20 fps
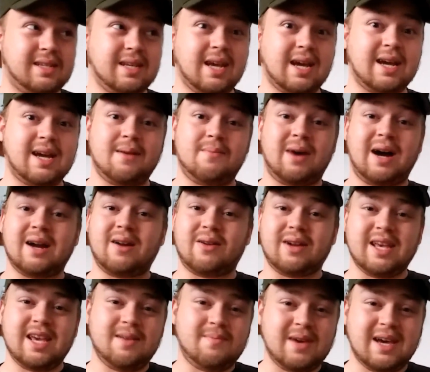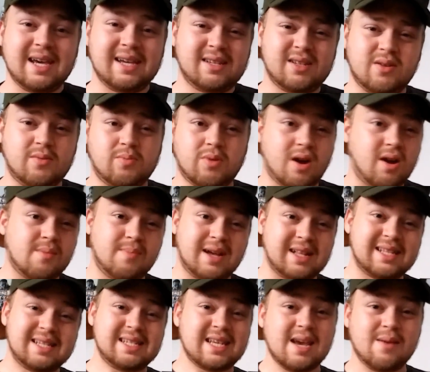see, I got mine on eBay, so probably
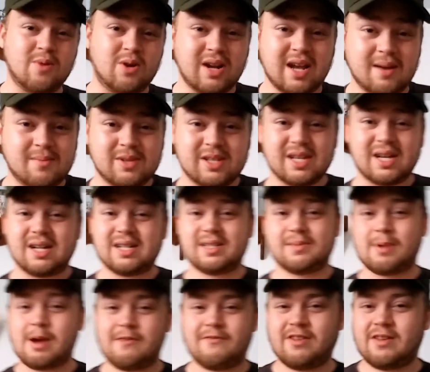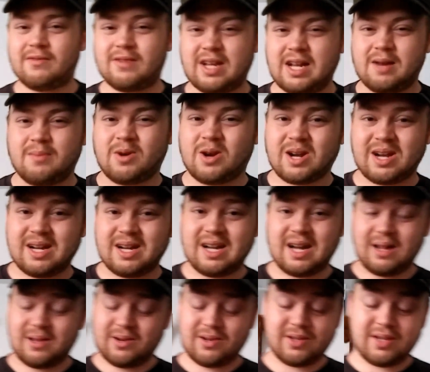about the same on Amazon. It's about 15 American
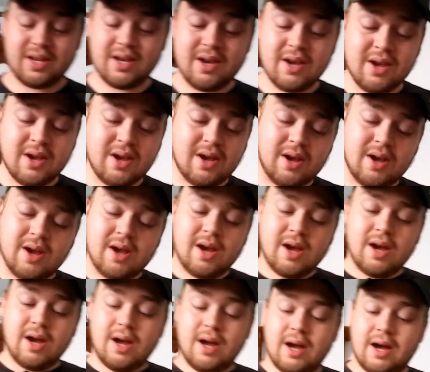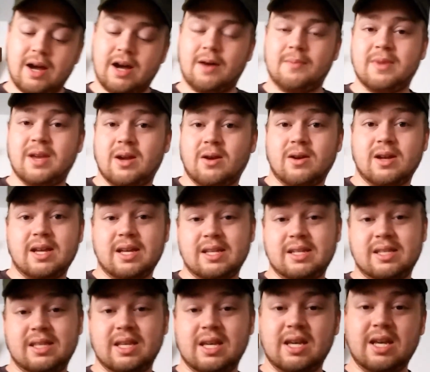dollars. Here
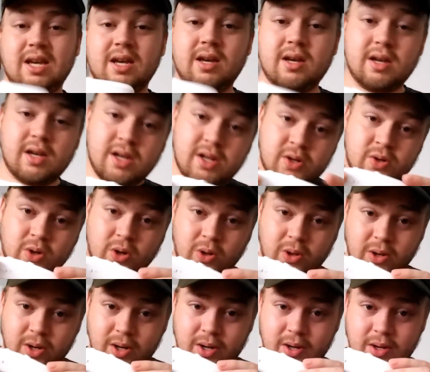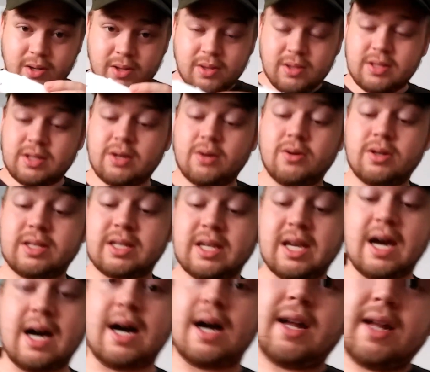is the controller. So it's
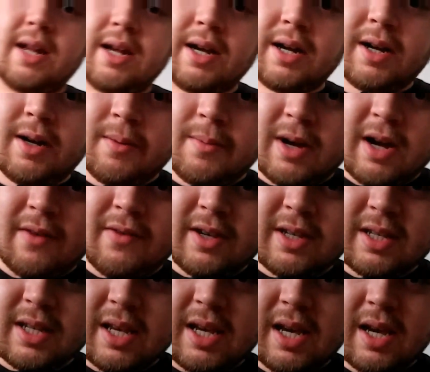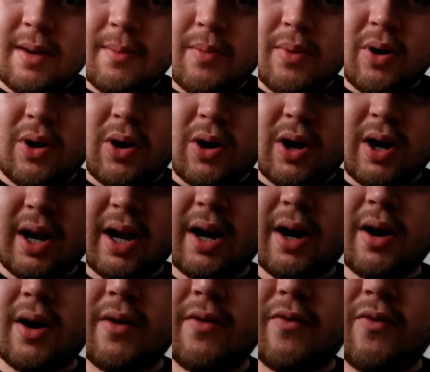got obviously a part
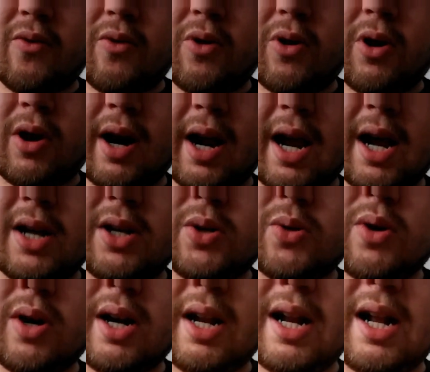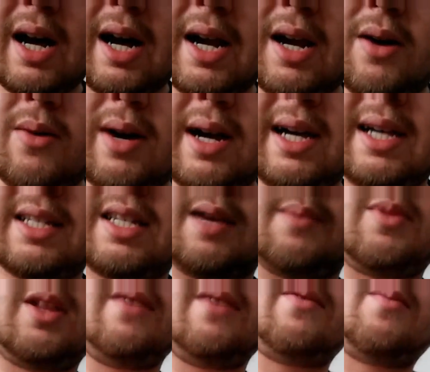here for Android and iOS. I
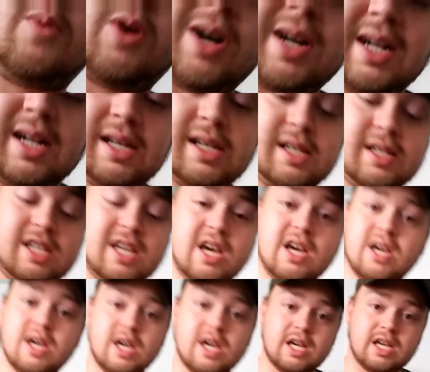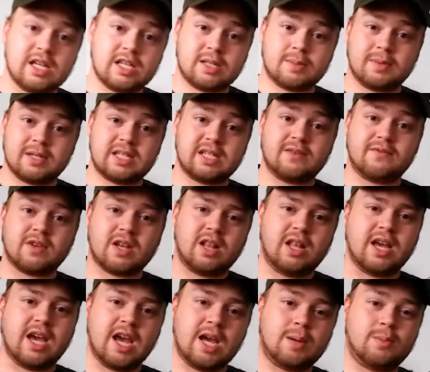believe the market is
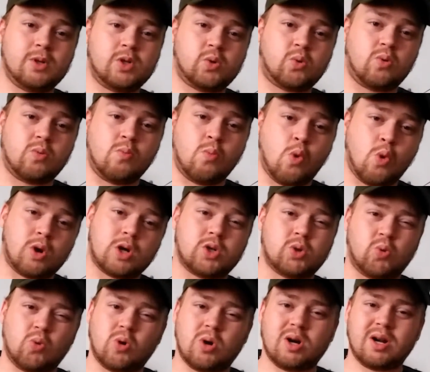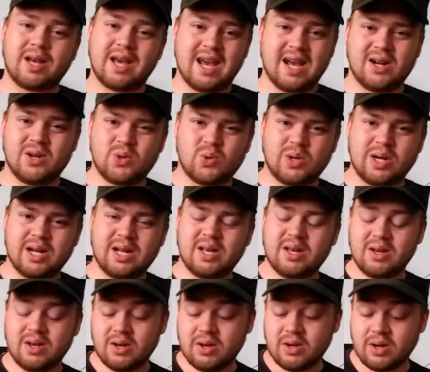specifically aimed more toward Android
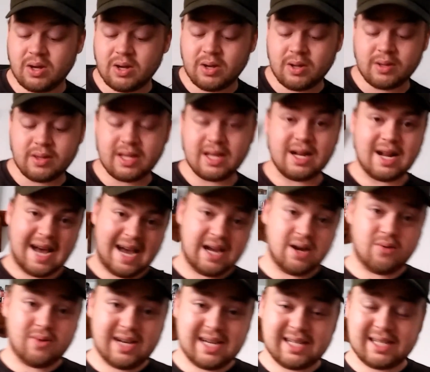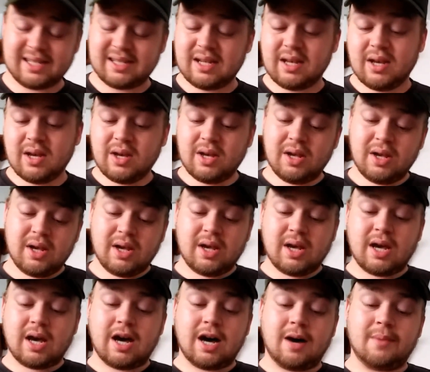than iOS.
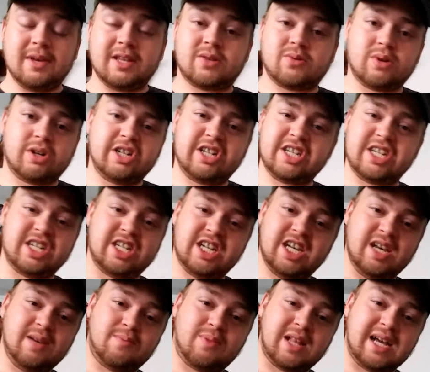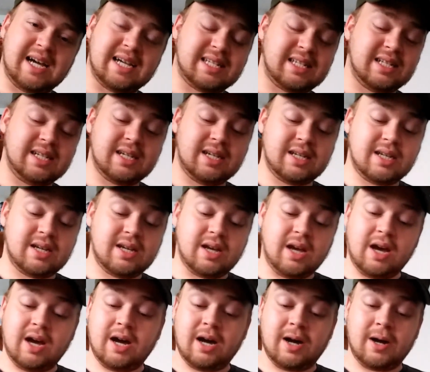It's real just cheap plastic.
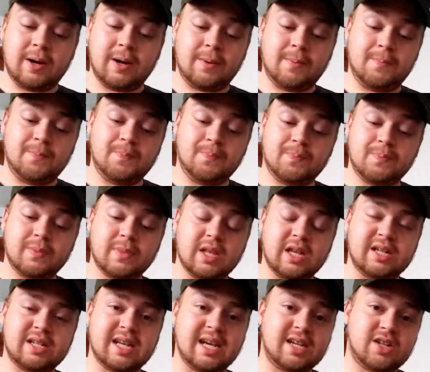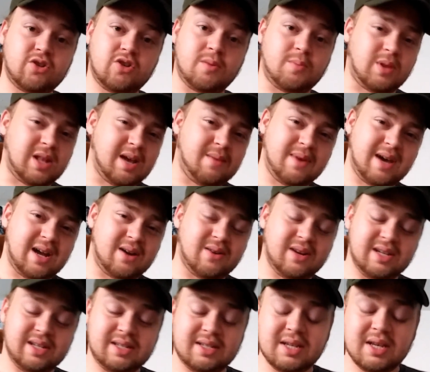It takes AAA
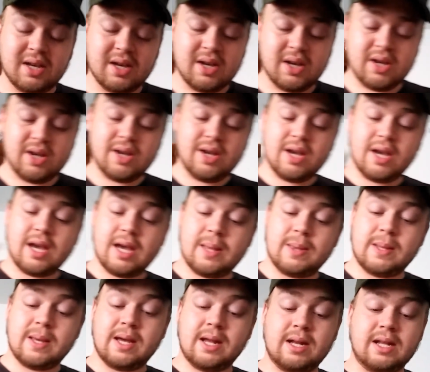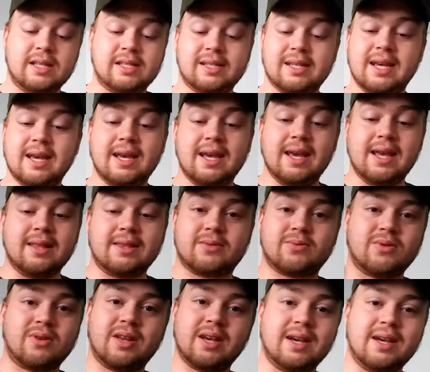batteries, and then
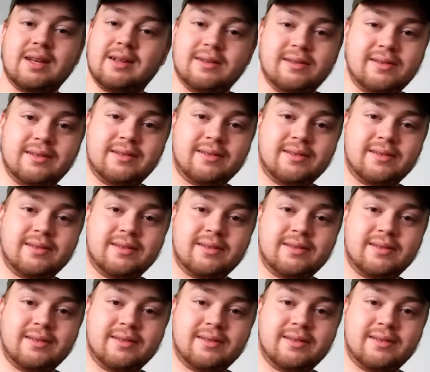it's really